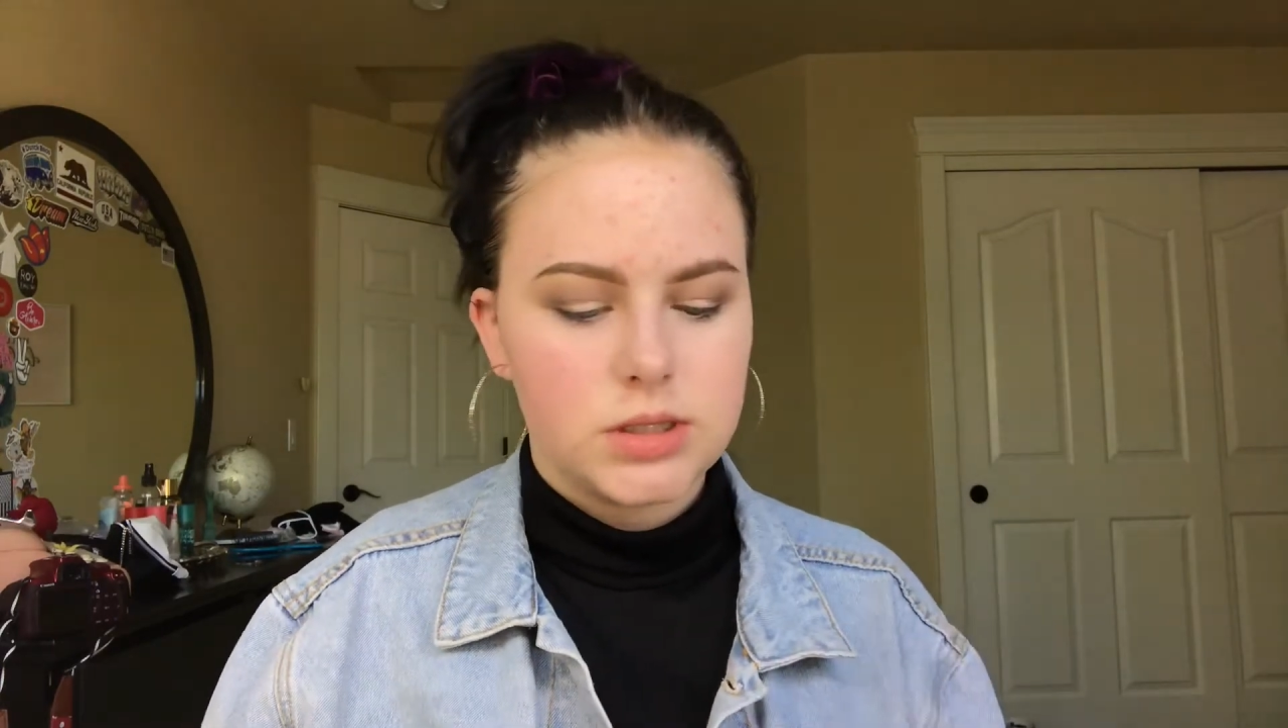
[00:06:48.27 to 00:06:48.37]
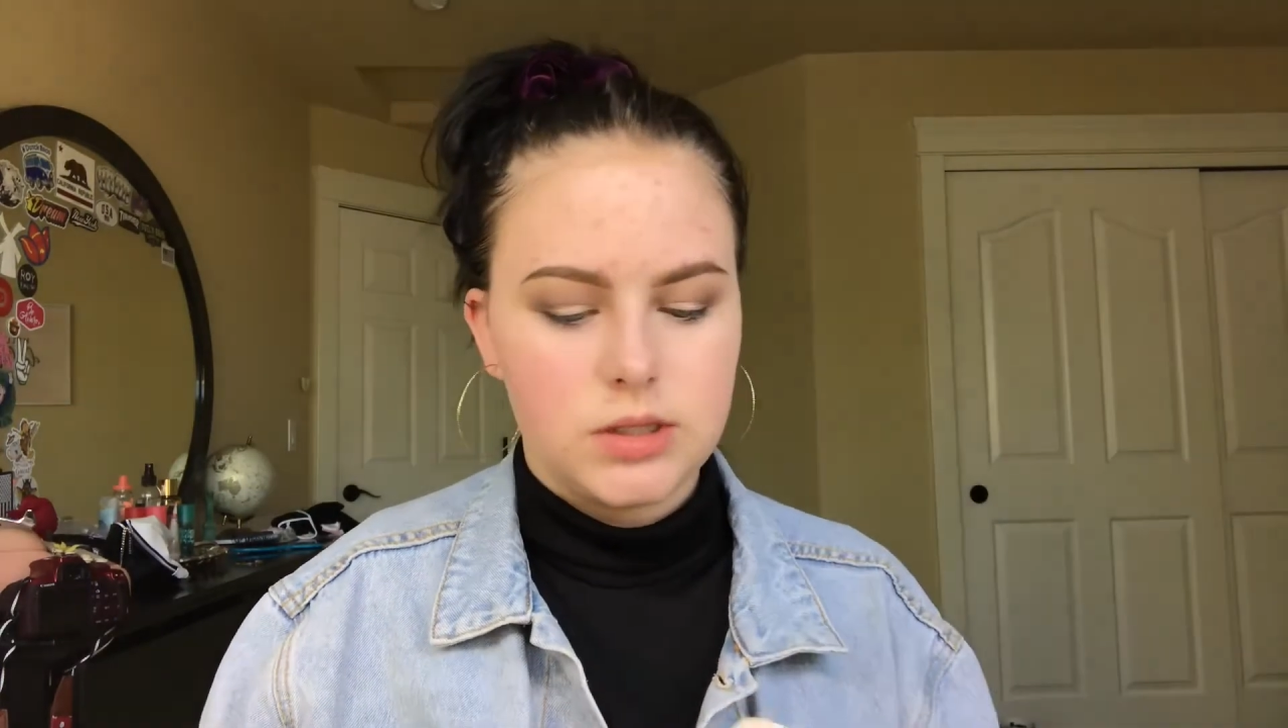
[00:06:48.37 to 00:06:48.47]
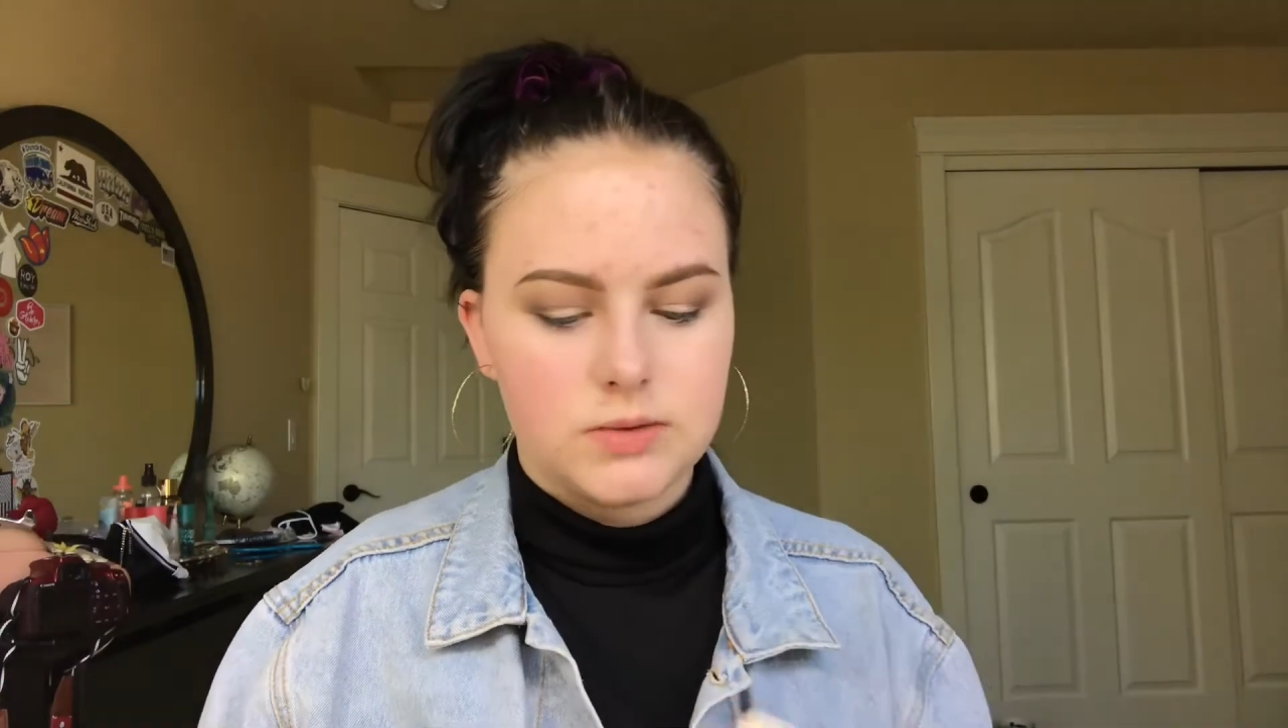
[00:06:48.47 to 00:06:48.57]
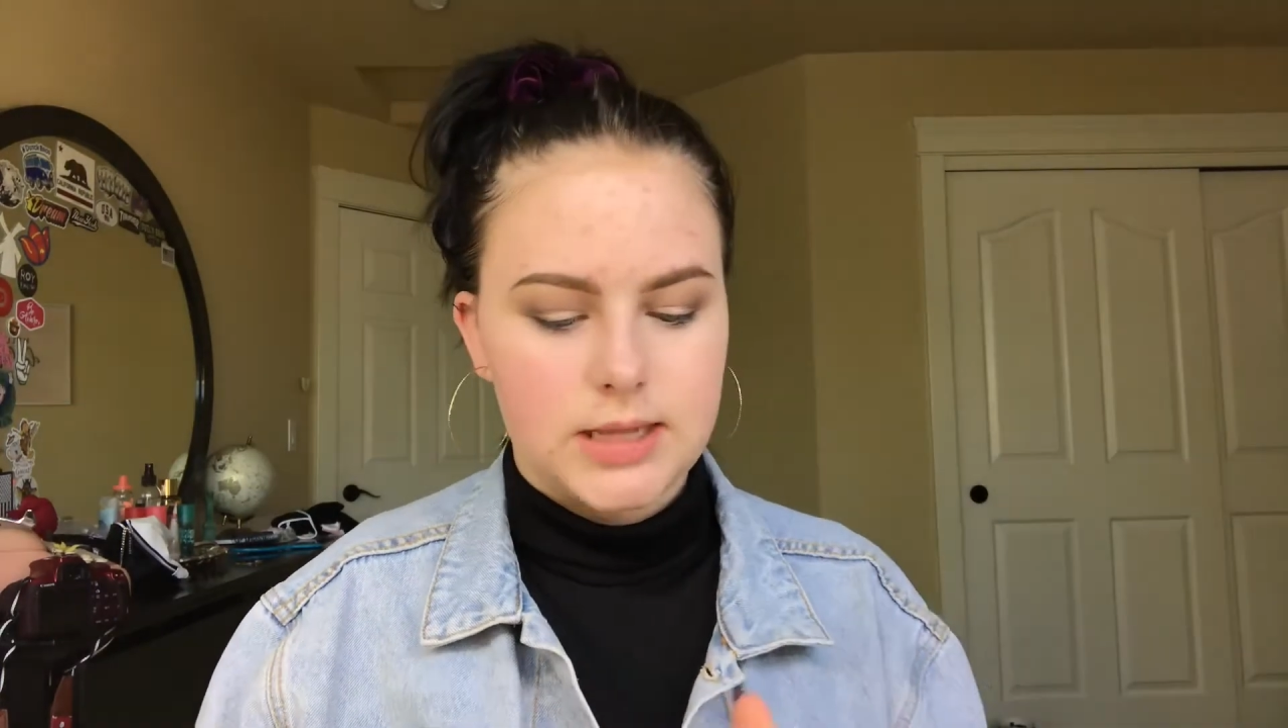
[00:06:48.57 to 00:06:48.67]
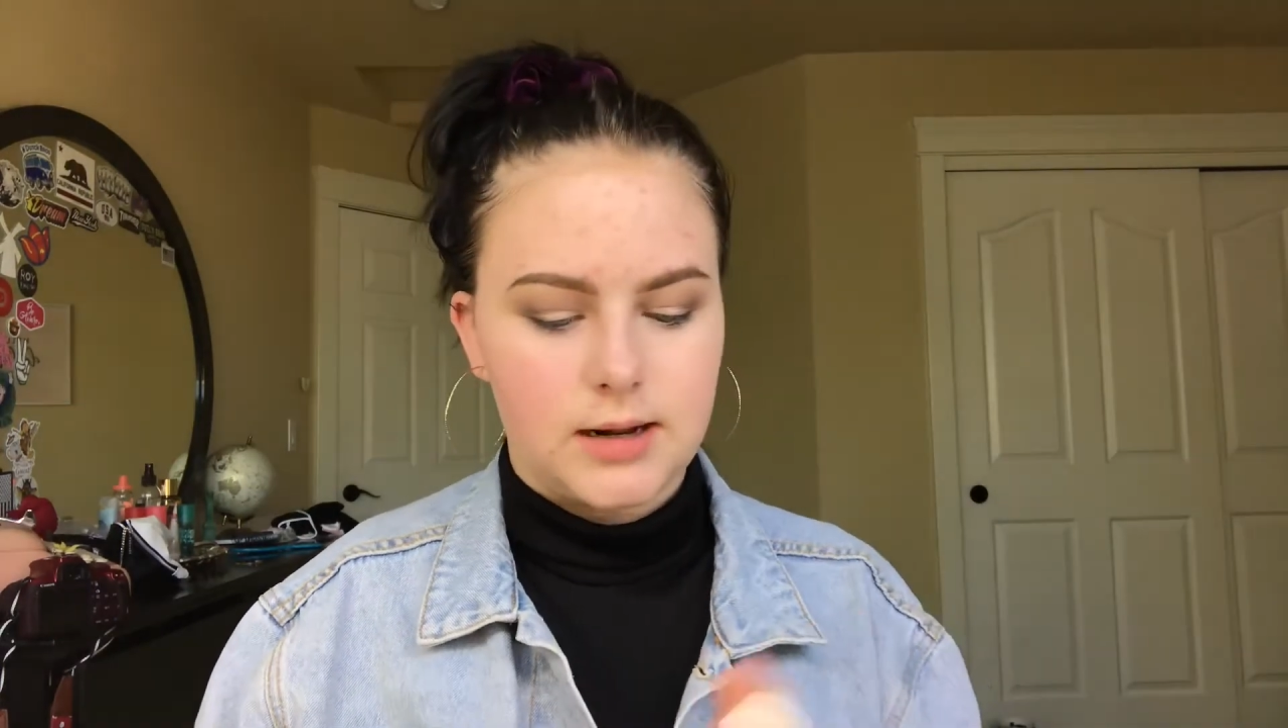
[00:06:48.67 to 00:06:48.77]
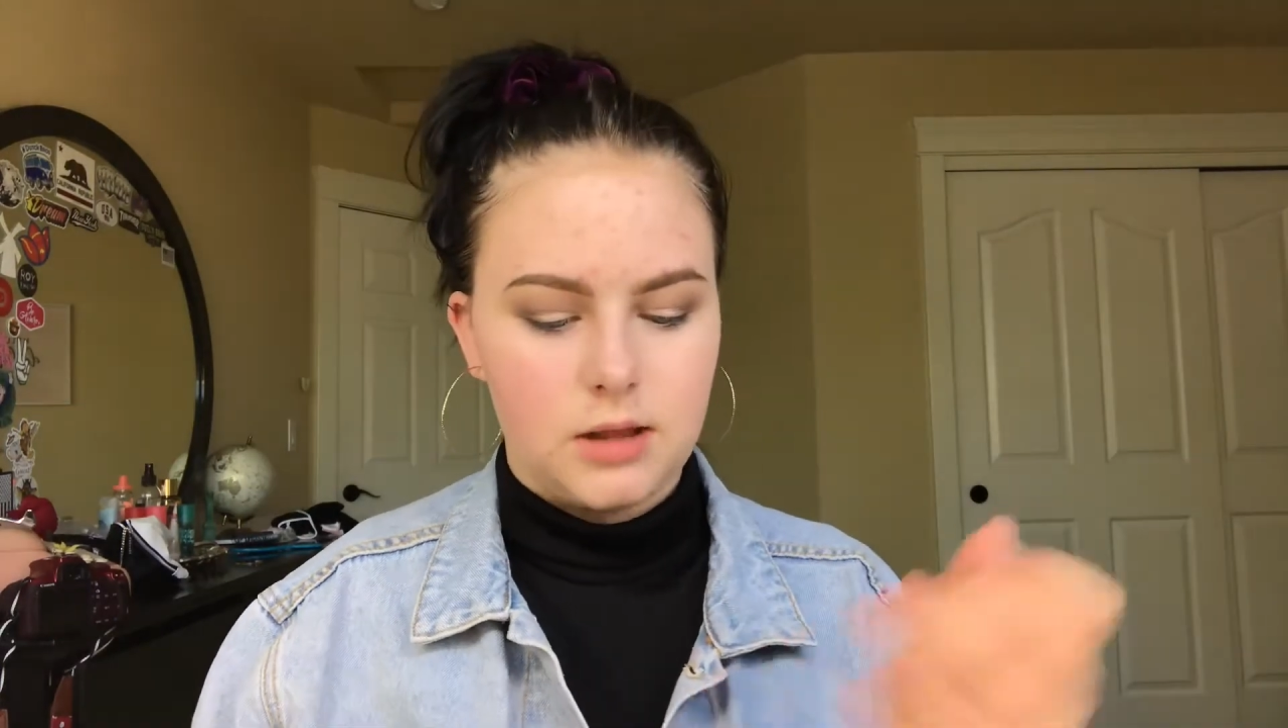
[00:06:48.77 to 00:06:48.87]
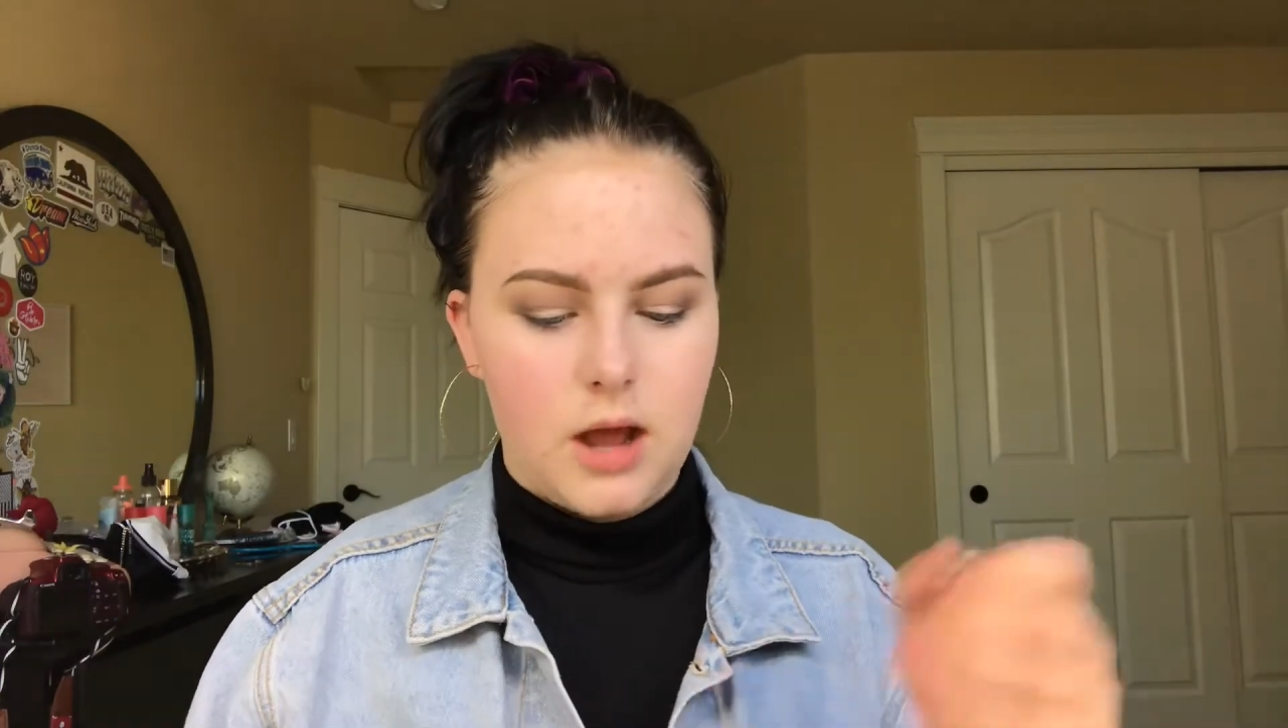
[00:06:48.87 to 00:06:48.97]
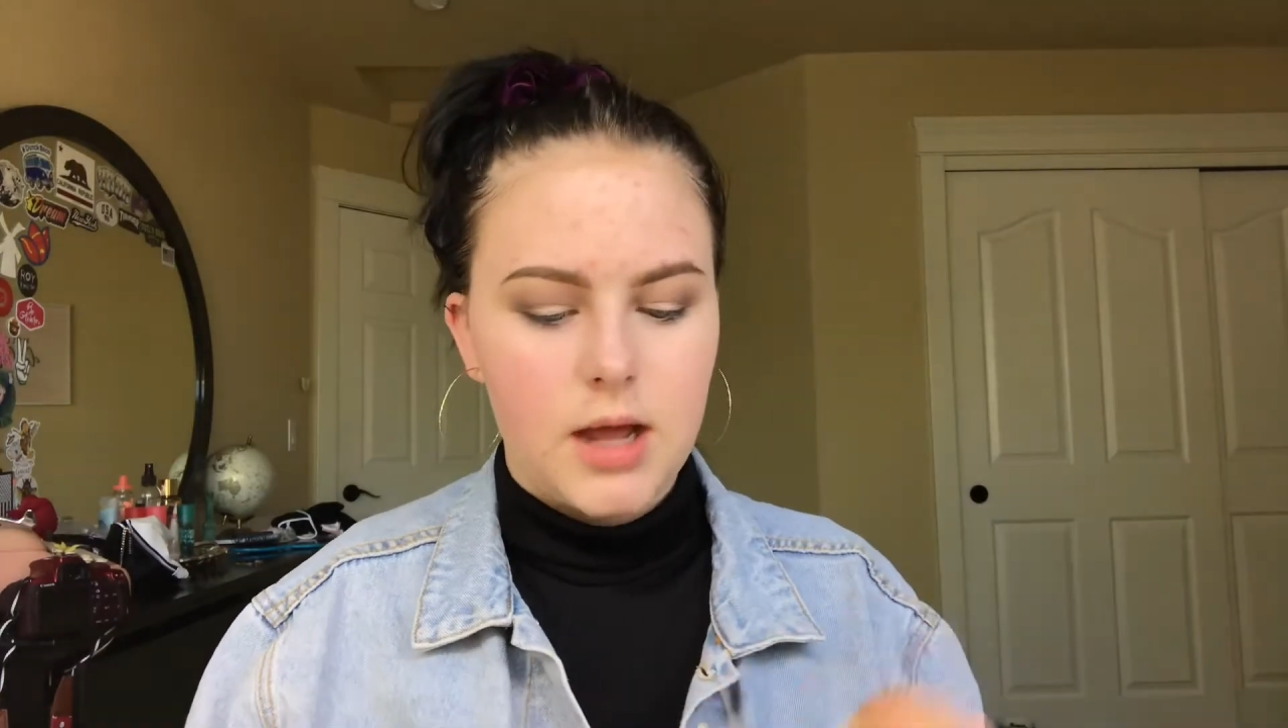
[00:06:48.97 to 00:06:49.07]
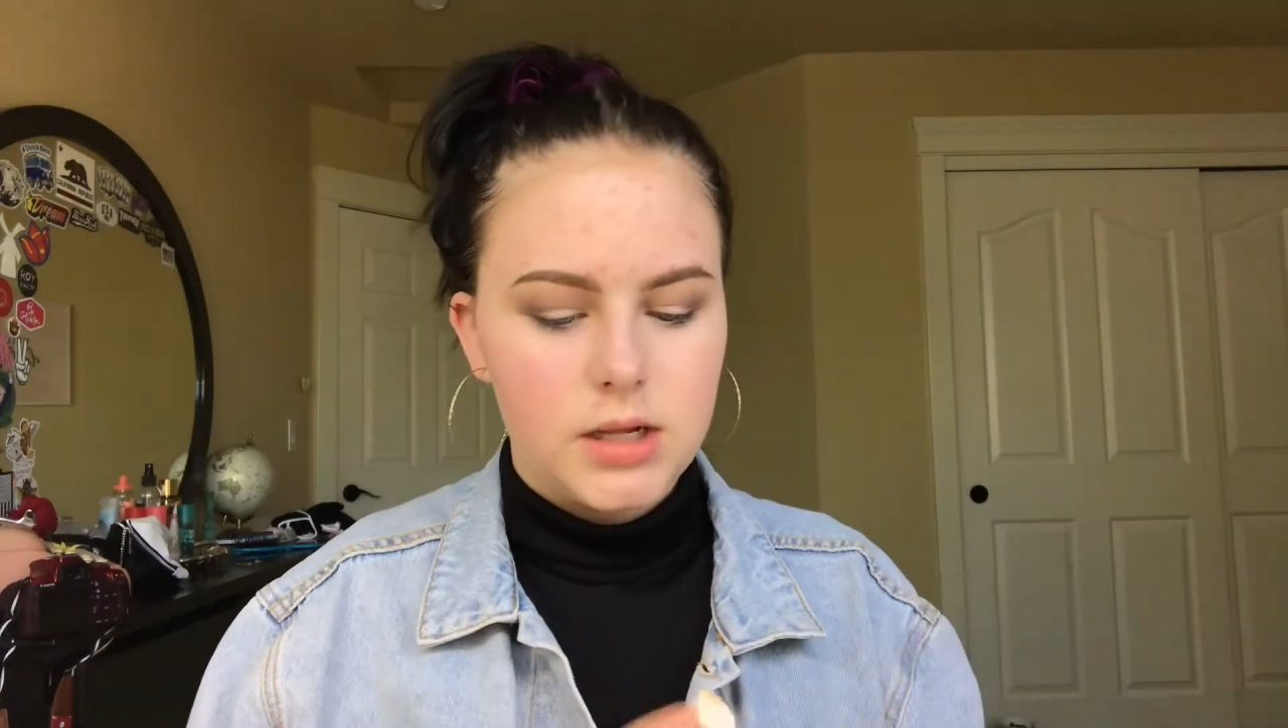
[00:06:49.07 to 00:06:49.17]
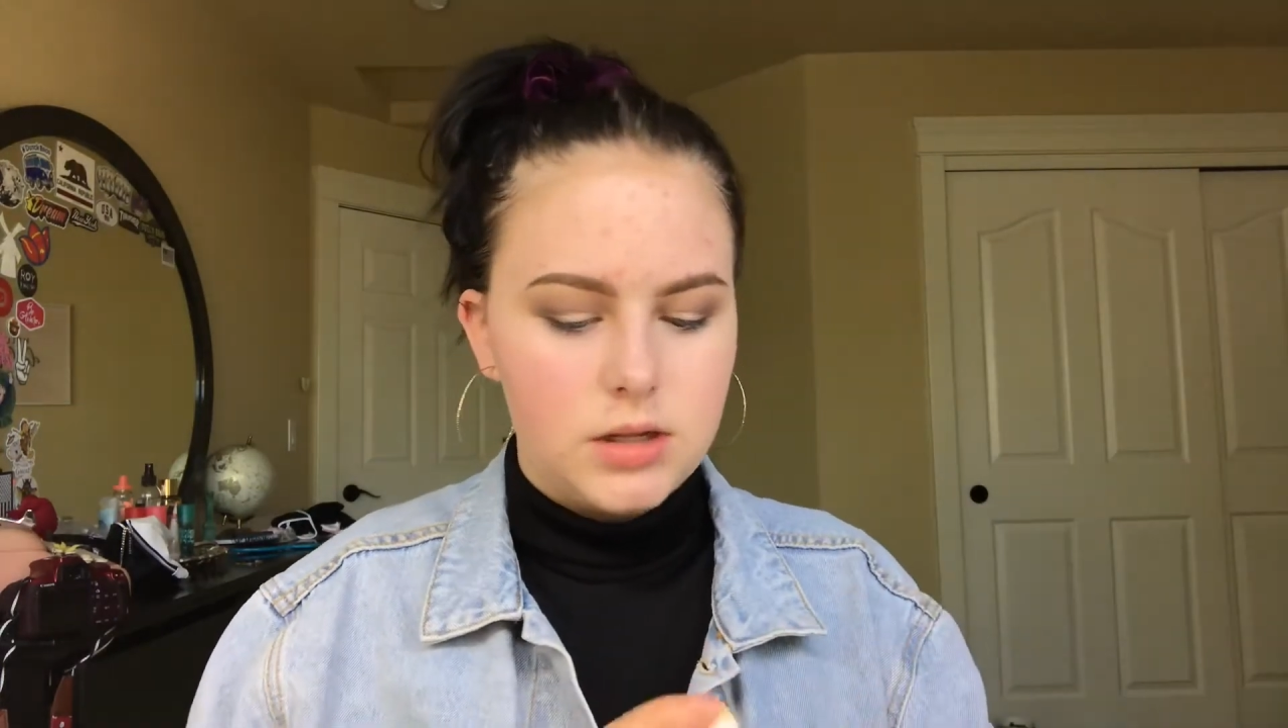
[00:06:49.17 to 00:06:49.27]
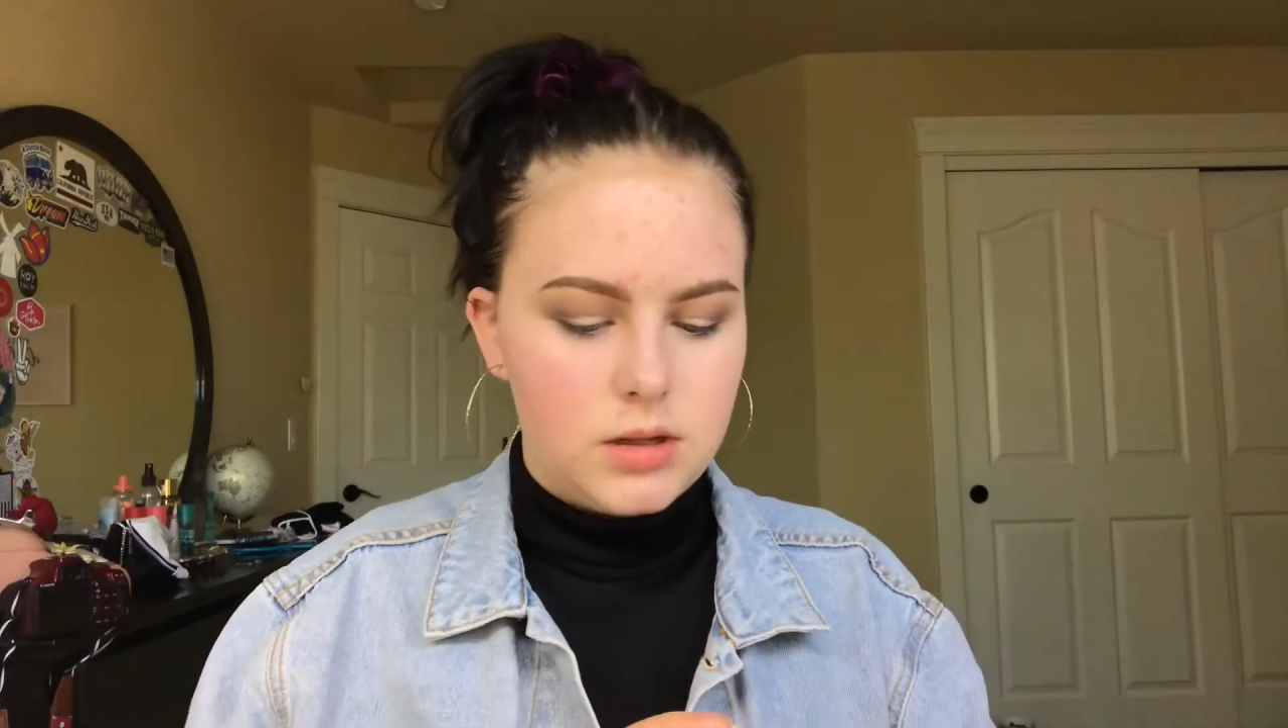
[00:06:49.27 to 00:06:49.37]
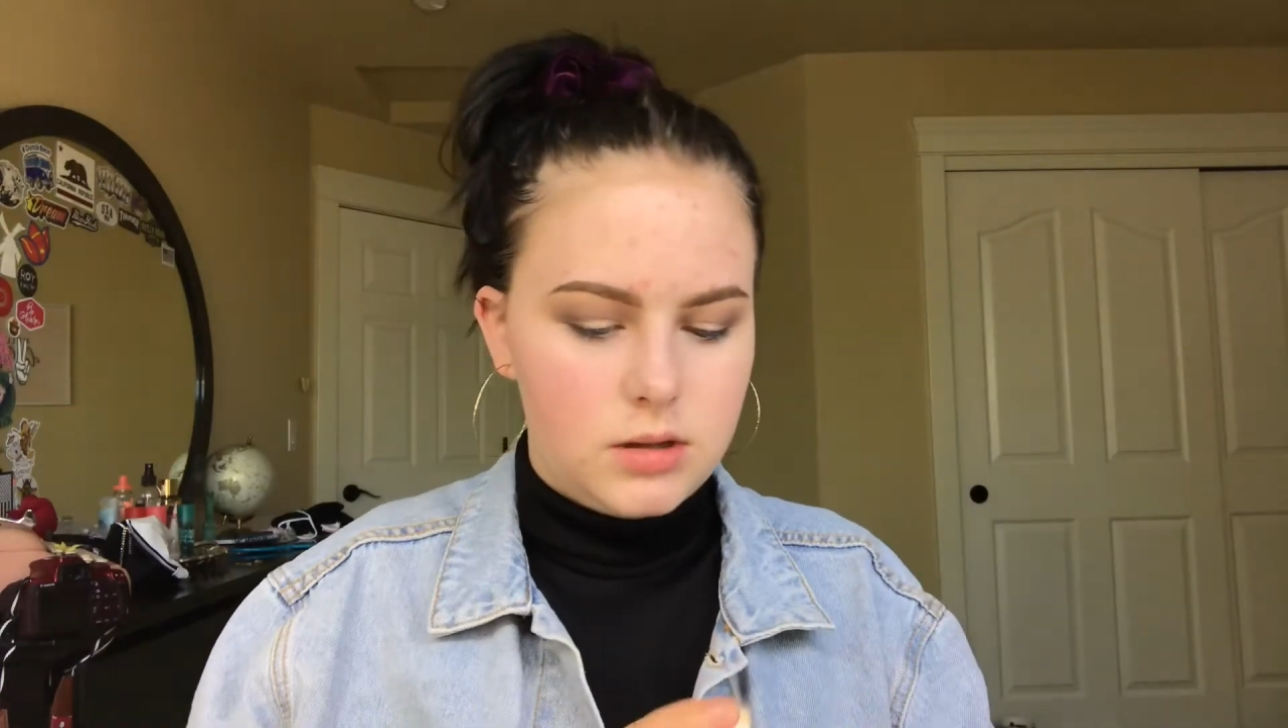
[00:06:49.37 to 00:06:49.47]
to use that a lot.